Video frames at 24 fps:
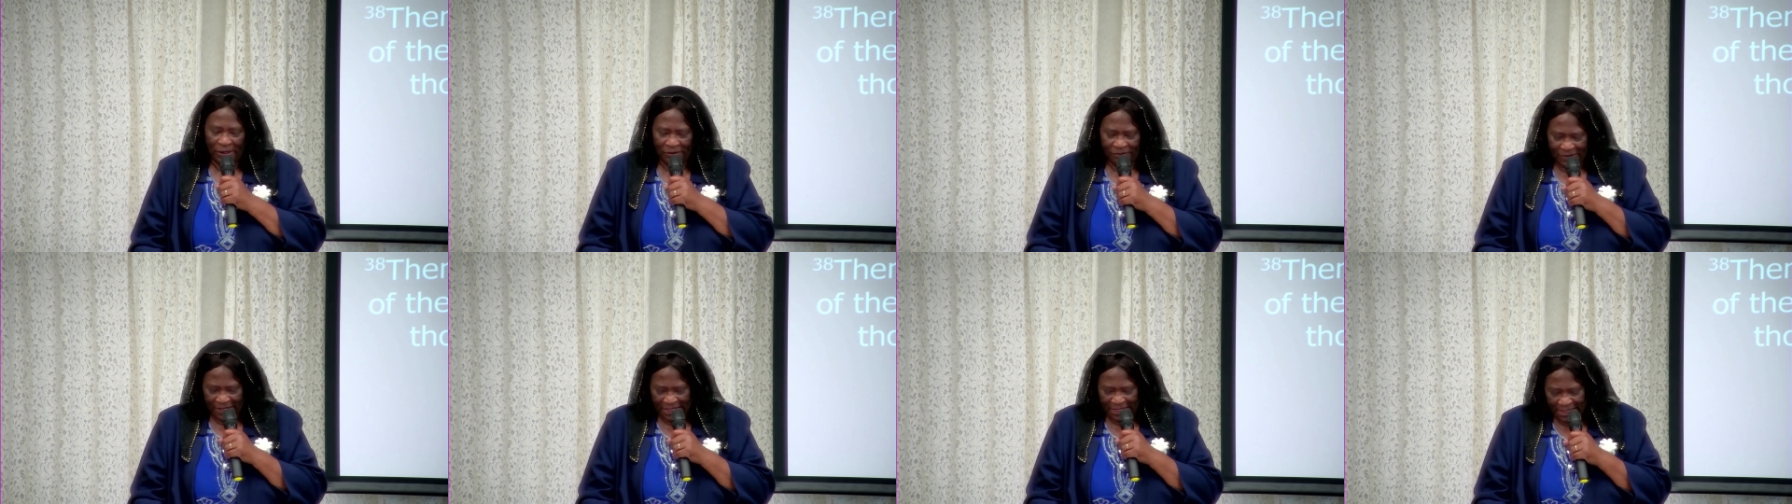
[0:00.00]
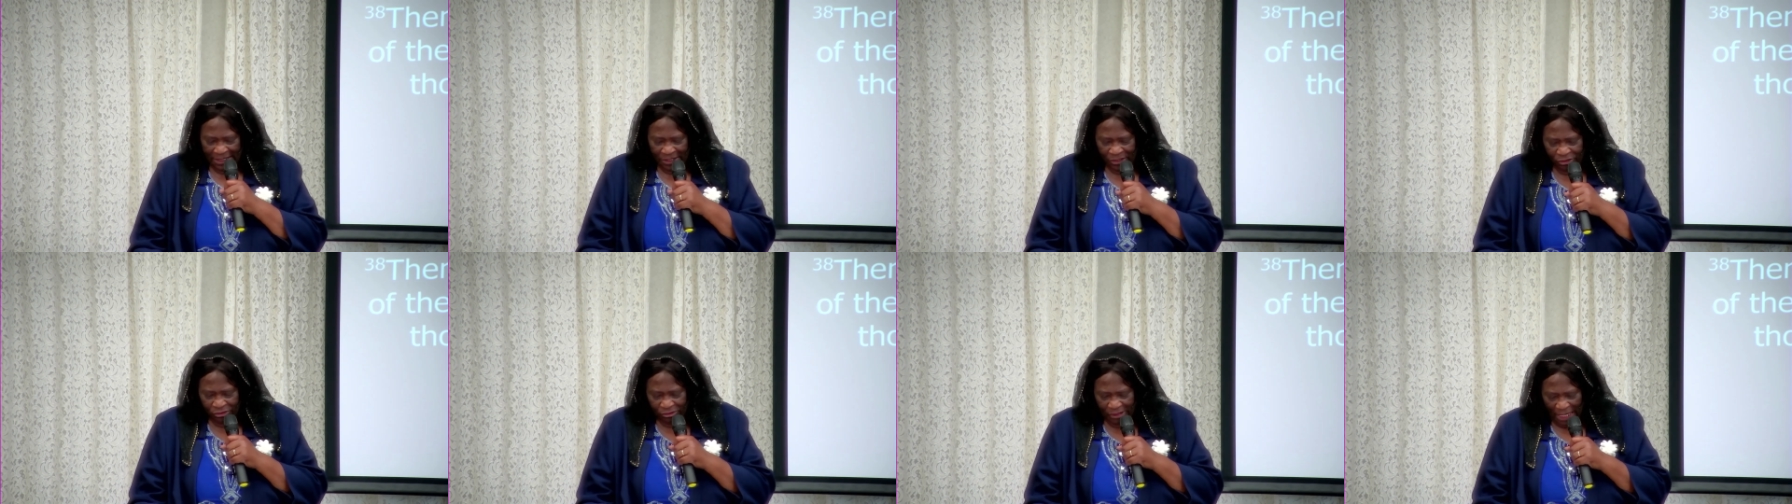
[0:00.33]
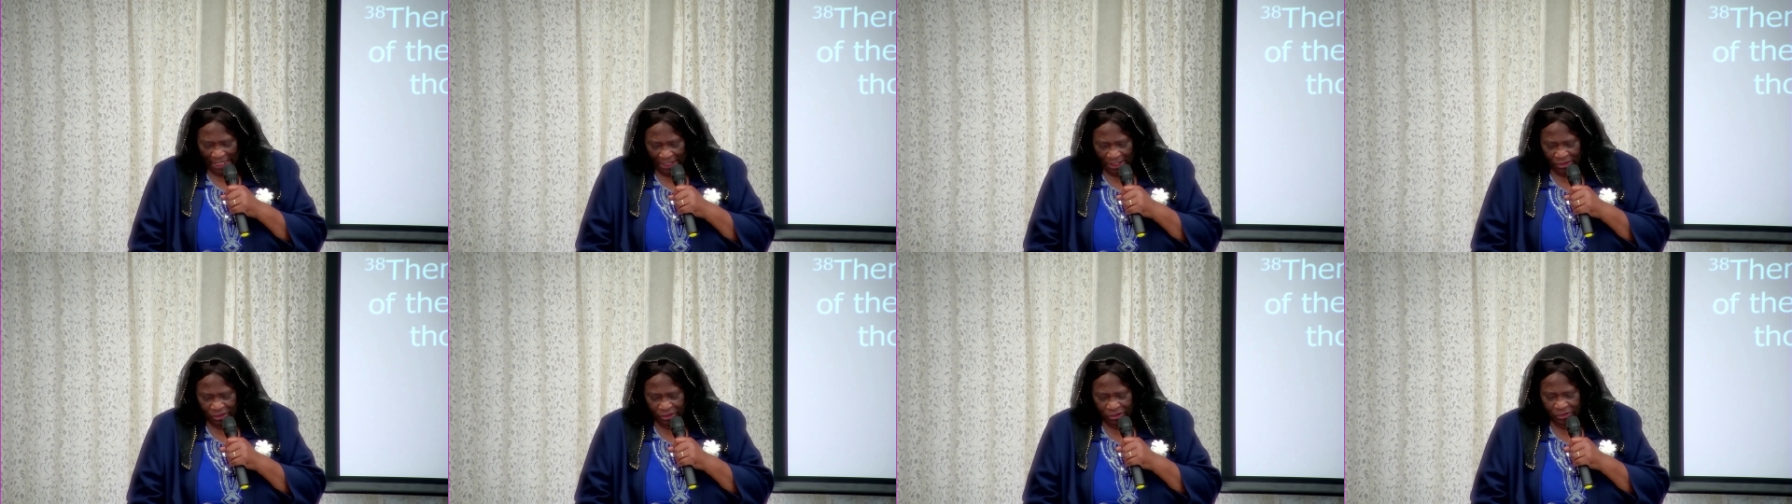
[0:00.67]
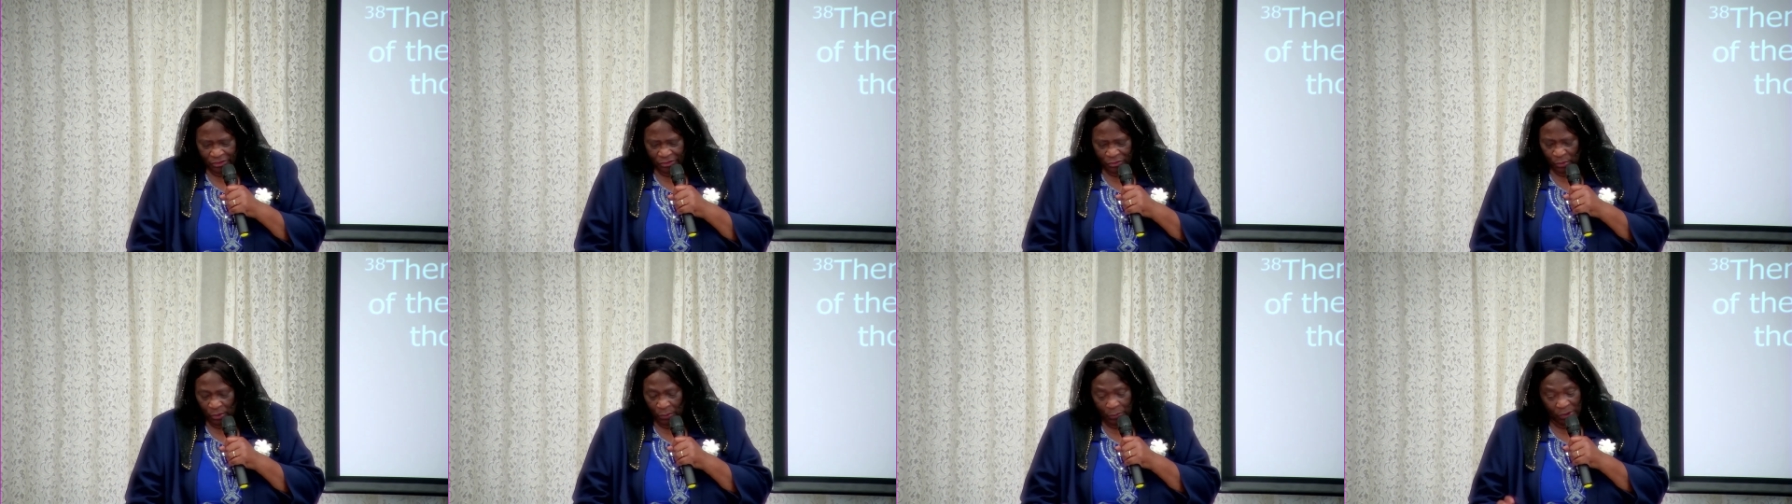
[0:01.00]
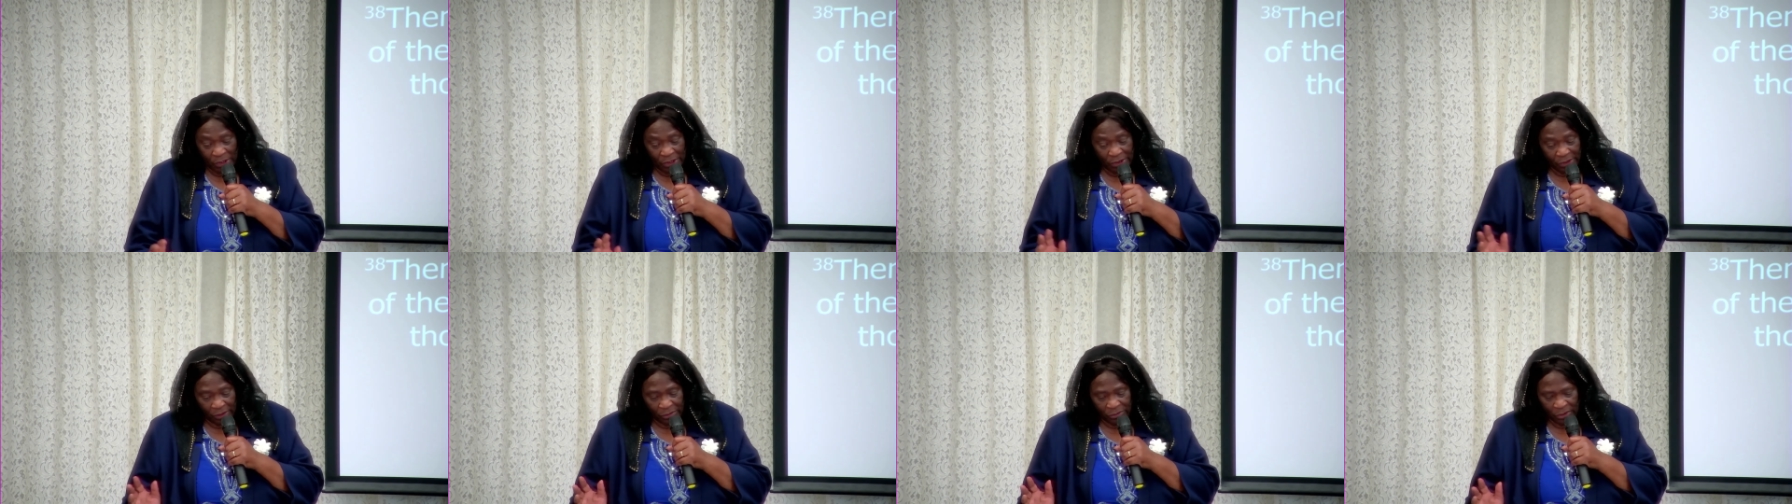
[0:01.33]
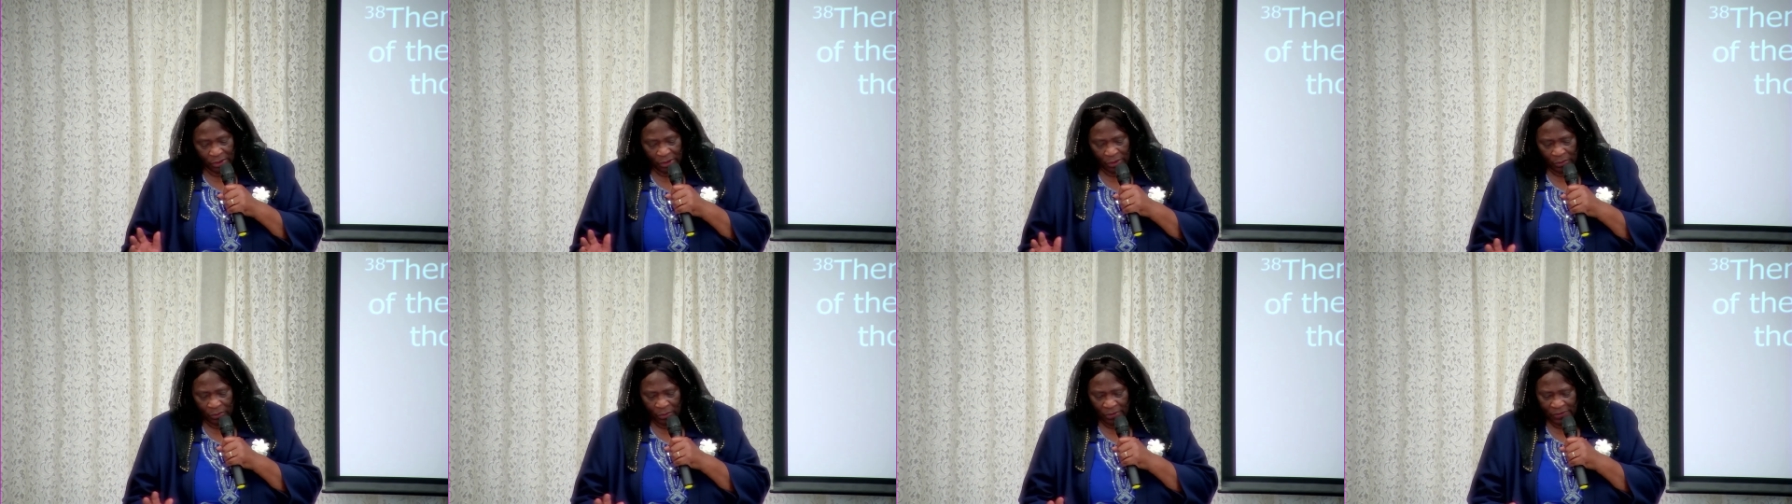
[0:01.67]
of distraction when we don't
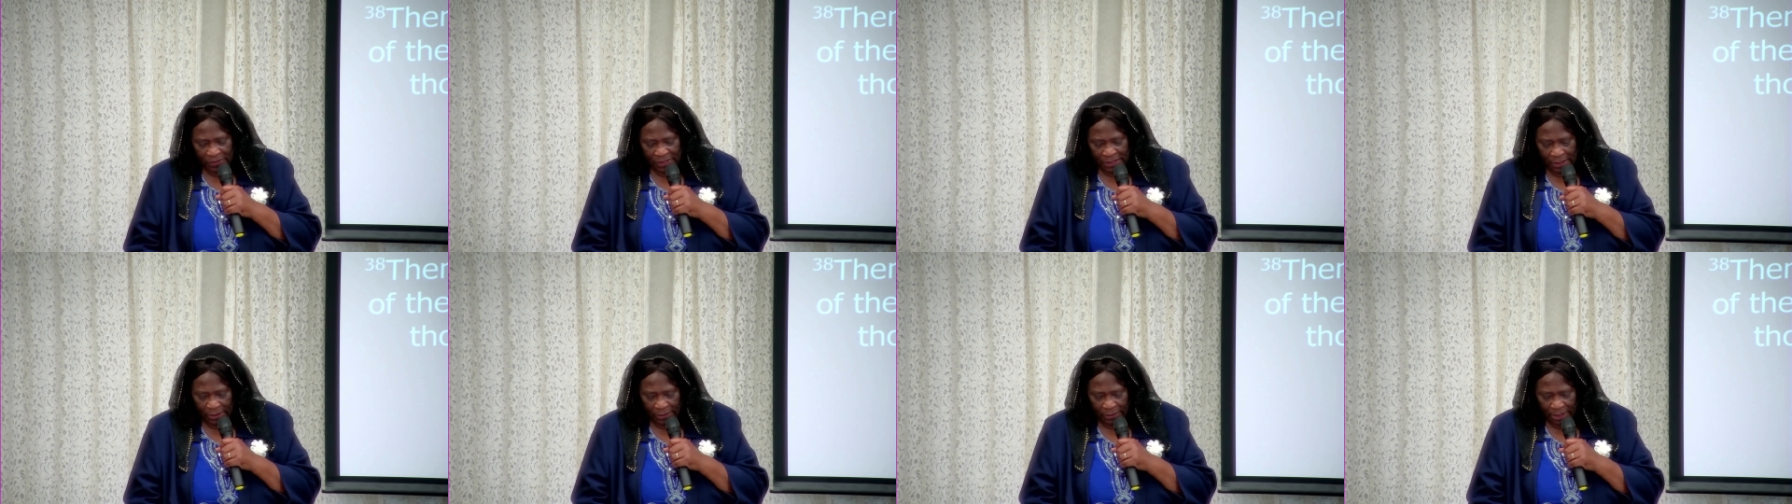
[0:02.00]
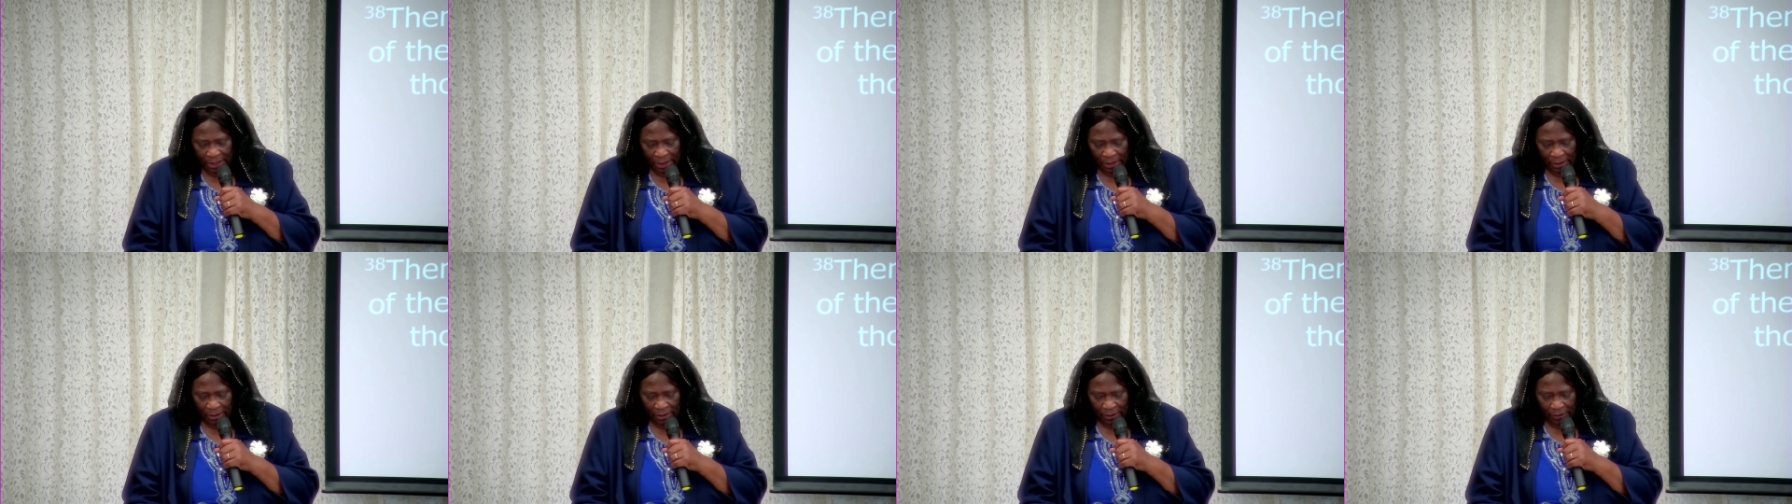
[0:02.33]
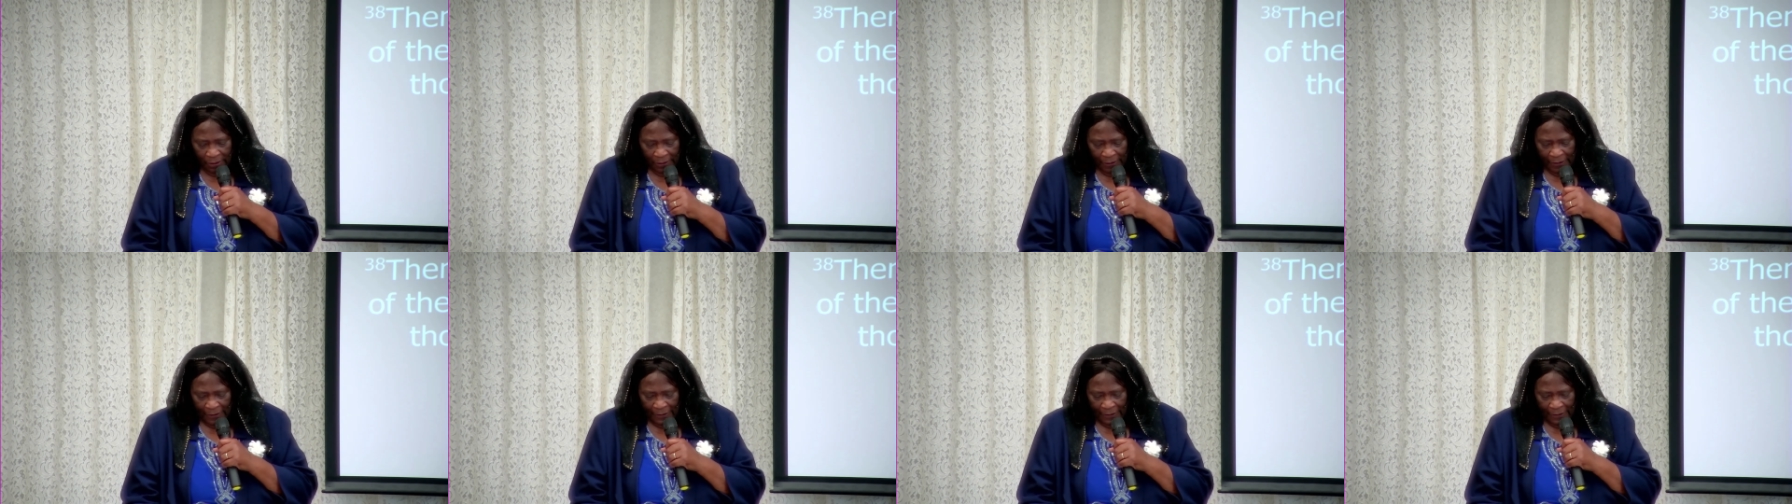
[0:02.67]
know what's going on.